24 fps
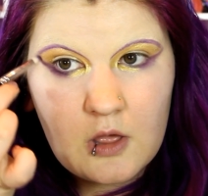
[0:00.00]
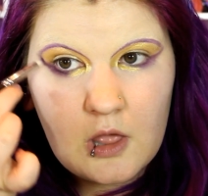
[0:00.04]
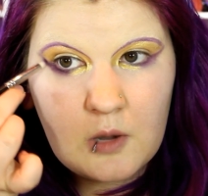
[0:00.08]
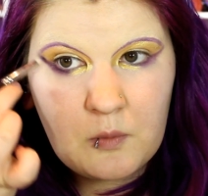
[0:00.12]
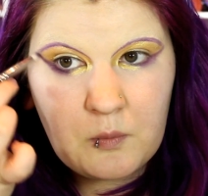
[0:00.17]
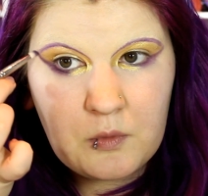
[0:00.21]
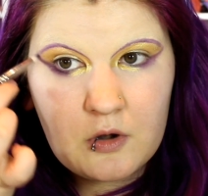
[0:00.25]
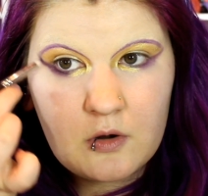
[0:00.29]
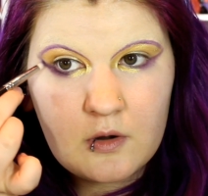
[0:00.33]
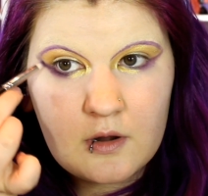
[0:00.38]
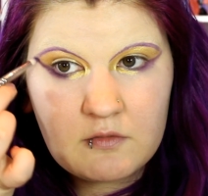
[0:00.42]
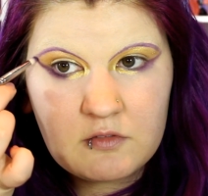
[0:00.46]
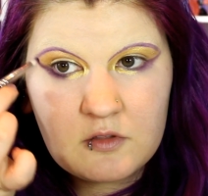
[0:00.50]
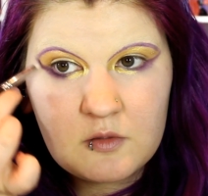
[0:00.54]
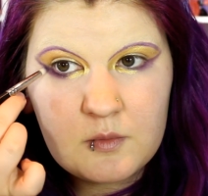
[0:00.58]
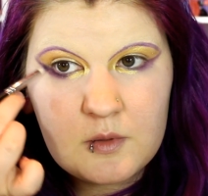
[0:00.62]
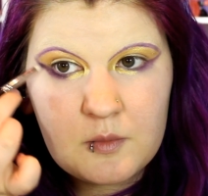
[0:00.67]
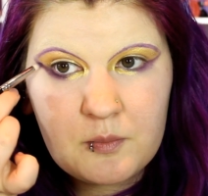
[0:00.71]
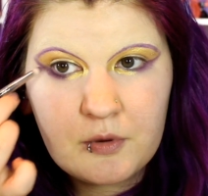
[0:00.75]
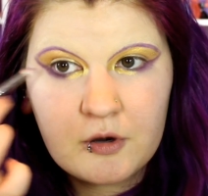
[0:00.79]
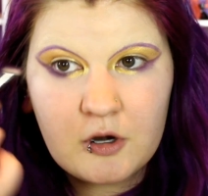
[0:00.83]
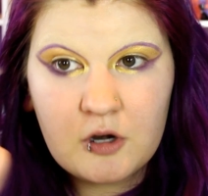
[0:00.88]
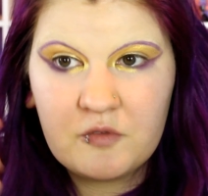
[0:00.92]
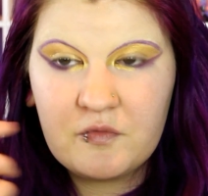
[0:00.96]
Now we don't have to
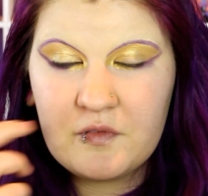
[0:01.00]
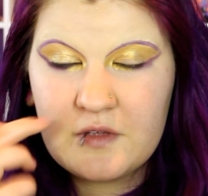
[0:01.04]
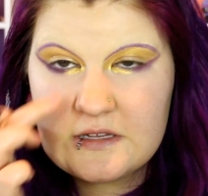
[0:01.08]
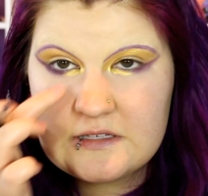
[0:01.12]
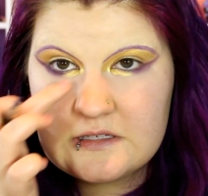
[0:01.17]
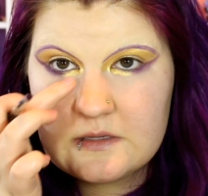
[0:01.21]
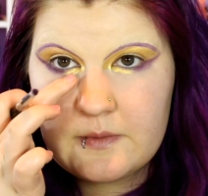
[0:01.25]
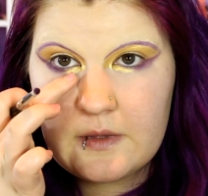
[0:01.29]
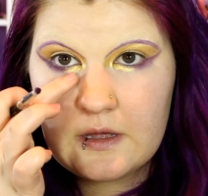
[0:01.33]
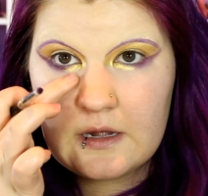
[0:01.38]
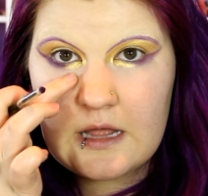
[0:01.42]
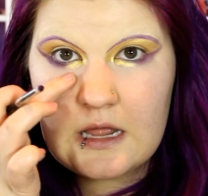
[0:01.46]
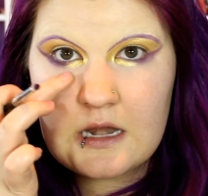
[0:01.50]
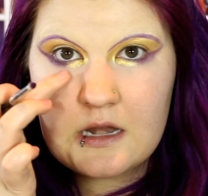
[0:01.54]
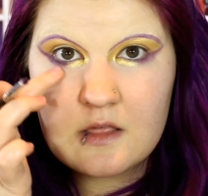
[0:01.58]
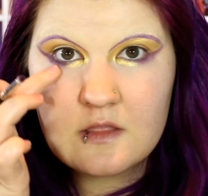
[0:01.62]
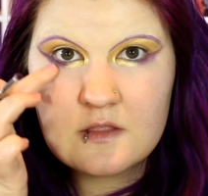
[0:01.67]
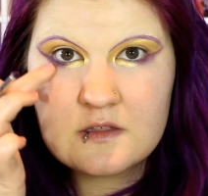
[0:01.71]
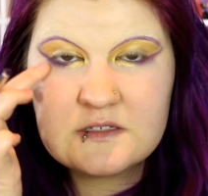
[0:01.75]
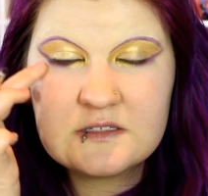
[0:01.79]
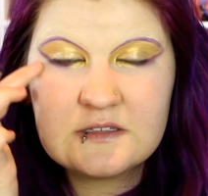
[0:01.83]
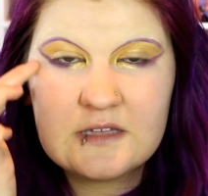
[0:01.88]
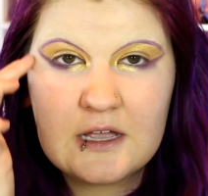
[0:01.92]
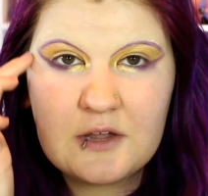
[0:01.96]
be perfect about any
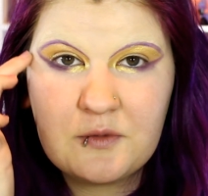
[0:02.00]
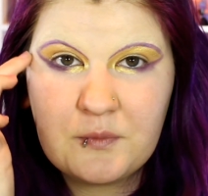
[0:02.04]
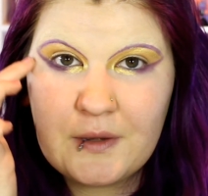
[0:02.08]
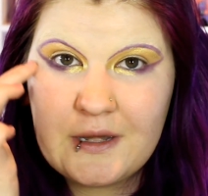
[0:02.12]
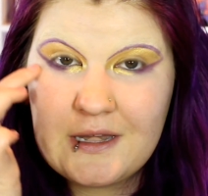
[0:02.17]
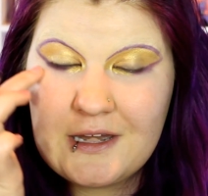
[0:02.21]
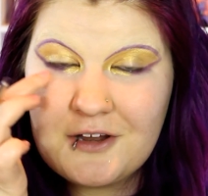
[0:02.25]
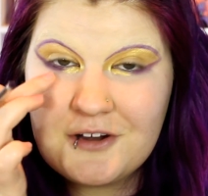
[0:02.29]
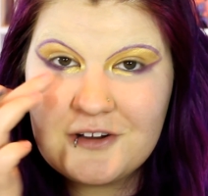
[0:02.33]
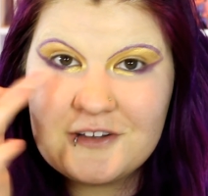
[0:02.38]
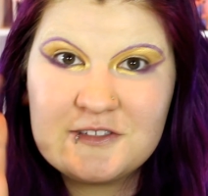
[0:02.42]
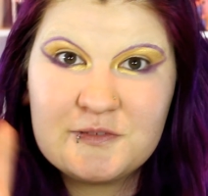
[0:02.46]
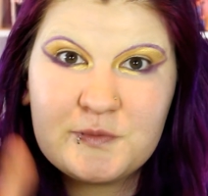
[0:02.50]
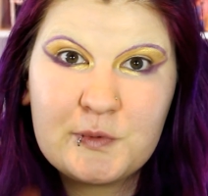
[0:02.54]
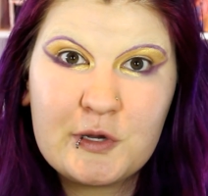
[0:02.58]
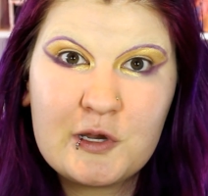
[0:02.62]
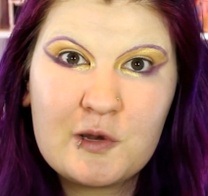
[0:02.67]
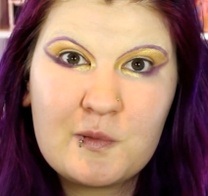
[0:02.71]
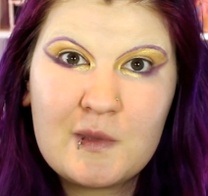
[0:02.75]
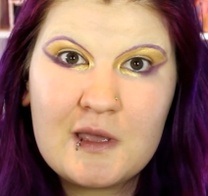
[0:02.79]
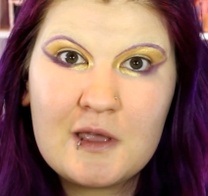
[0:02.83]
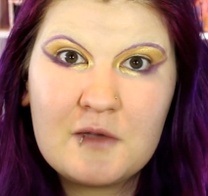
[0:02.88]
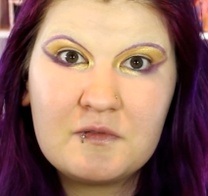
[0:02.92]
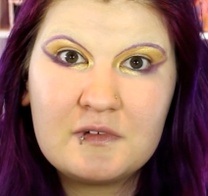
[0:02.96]
of this line right here because we're
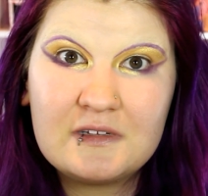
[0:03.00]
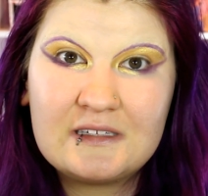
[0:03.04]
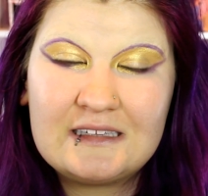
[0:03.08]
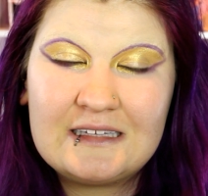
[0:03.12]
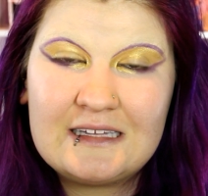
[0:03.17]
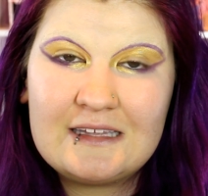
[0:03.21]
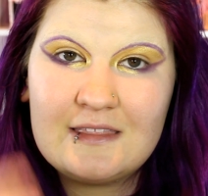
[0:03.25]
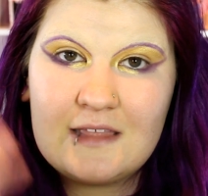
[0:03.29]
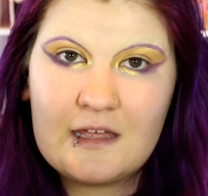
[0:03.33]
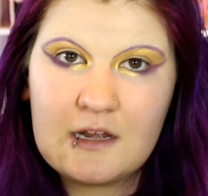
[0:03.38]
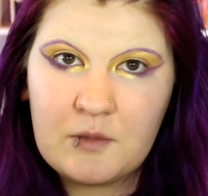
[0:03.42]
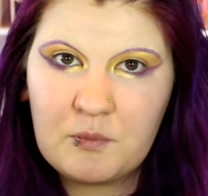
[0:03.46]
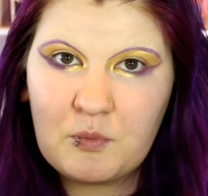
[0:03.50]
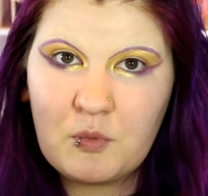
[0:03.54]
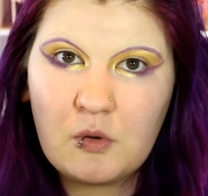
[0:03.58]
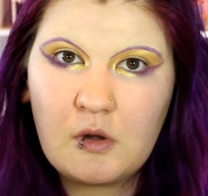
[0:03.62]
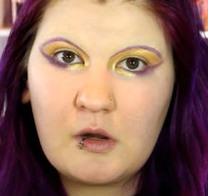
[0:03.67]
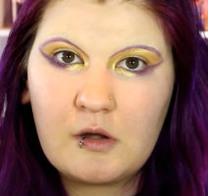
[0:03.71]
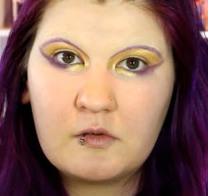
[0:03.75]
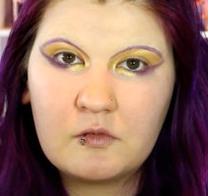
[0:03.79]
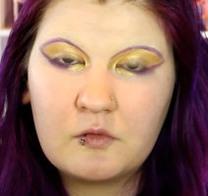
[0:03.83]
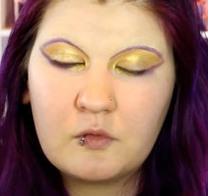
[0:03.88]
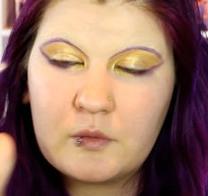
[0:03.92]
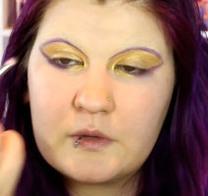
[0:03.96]
going to be able to clean that up
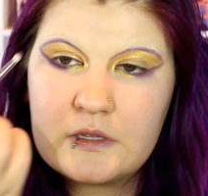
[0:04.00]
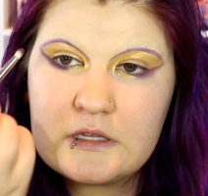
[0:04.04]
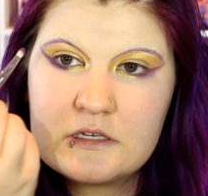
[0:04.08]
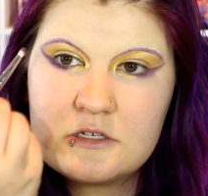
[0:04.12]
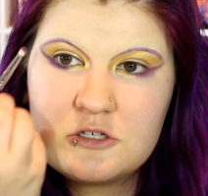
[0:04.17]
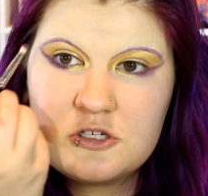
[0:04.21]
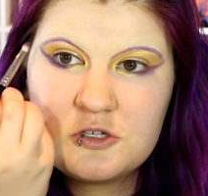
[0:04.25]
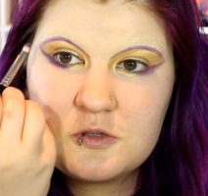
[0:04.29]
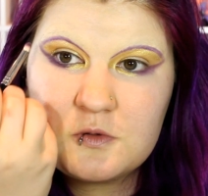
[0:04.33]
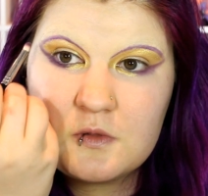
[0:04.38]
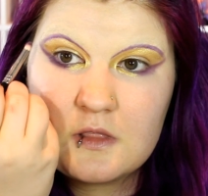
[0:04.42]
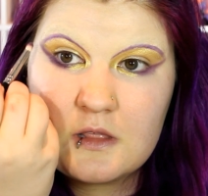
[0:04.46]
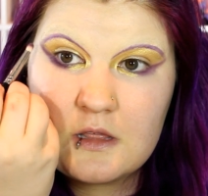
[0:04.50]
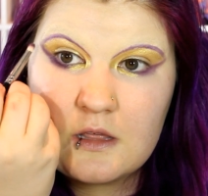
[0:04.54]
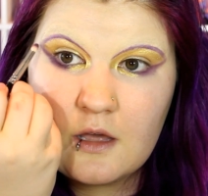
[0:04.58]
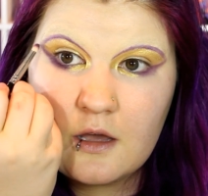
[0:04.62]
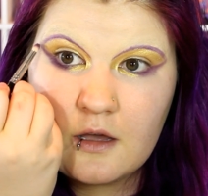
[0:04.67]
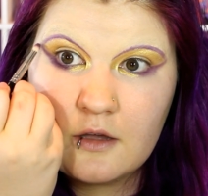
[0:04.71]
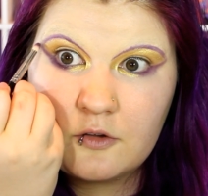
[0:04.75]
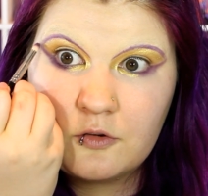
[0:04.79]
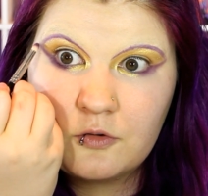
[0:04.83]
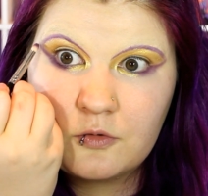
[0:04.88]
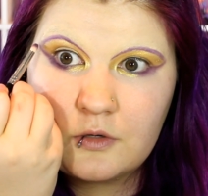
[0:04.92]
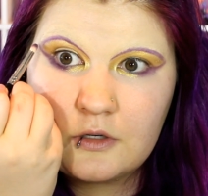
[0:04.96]
whenever we do
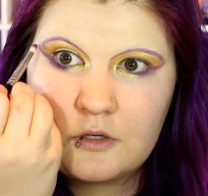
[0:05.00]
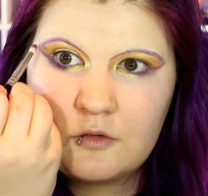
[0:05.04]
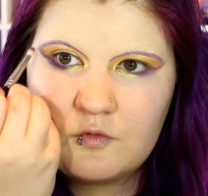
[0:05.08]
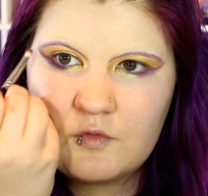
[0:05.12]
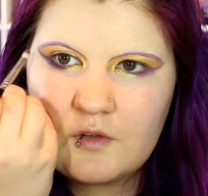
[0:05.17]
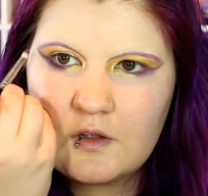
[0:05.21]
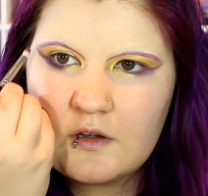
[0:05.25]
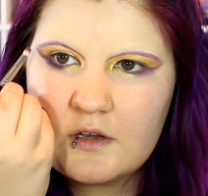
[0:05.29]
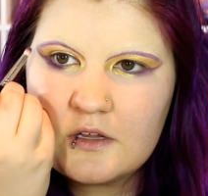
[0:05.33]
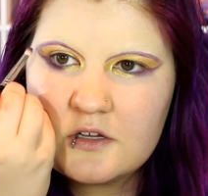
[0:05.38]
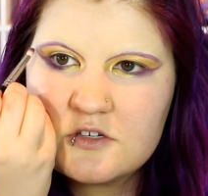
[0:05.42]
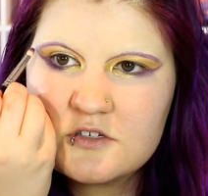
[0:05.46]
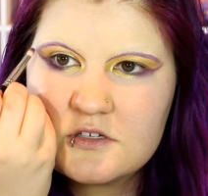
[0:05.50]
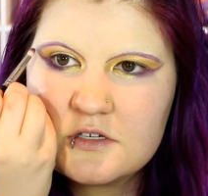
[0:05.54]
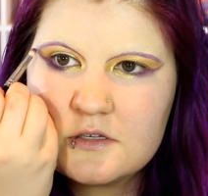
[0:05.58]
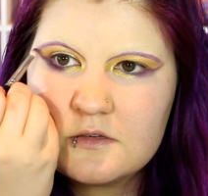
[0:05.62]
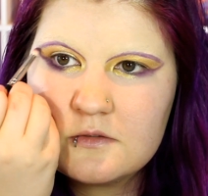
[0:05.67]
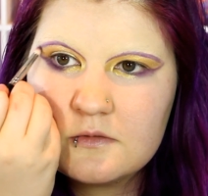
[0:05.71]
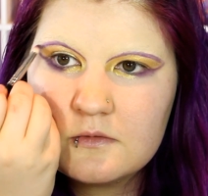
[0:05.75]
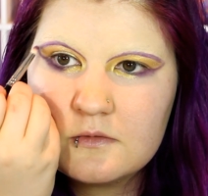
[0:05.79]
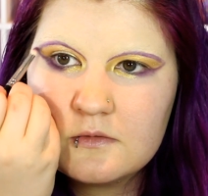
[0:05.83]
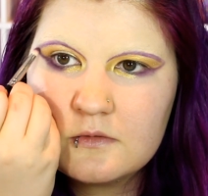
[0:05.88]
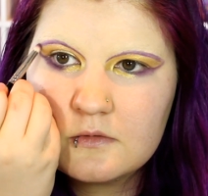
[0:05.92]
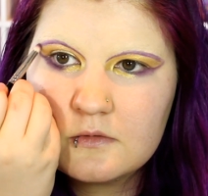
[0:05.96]
the green foundation.